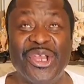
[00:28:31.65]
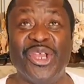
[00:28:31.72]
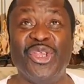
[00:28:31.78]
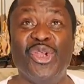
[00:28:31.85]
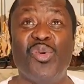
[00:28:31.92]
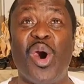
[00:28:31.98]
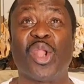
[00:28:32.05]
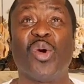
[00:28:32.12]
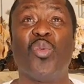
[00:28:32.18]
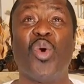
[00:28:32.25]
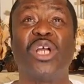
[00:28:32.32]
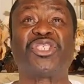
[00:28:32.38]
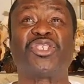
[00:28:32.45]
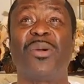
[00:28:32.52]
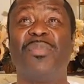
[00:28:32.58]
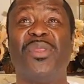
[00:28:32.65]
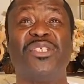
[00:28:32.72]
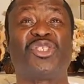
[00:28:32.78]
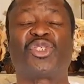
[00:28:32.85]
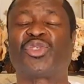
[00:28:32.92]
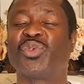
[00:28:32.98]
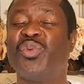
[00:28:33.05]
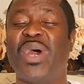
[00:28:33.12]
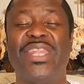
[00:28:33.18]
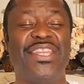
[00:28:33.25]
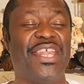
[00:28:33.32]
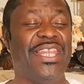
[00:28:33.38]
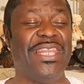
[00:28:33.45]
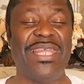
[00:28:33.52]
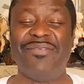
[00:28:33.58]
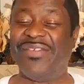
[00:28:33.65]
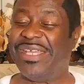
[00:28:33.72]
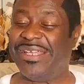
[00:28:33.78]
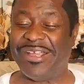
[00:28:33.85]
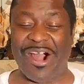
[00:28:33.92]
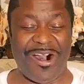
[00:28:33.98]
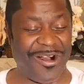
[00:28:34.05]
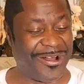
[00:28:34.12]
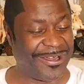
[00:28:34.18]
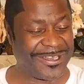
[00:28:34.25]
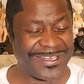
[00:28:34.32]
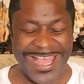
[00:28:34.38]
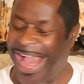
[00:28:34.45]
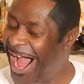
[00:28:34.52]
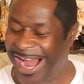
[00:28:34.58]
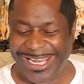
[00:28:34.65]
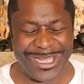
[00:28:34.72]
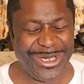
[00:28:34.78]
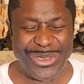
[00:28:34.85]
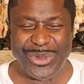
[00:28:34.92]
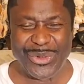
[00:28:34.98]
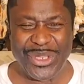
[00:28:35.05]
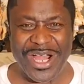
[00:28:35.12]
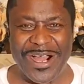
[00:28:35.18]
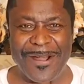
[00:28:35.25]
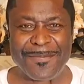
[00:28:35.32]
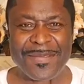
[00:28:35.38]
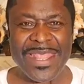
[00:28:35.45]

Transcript: you want to worship the true and the living God. Hallelujah.